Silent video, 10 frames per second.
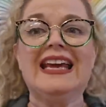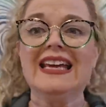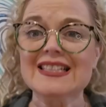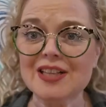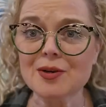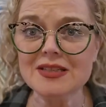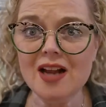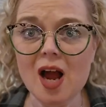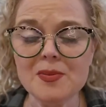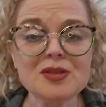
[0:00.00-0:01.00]
is there is an
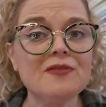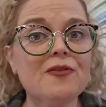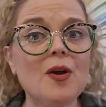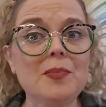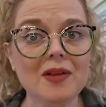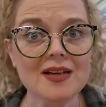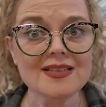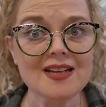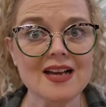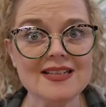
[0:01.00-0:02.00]
option for a
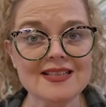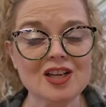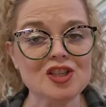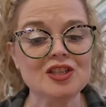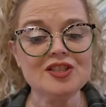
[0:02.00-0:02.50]
plus size section.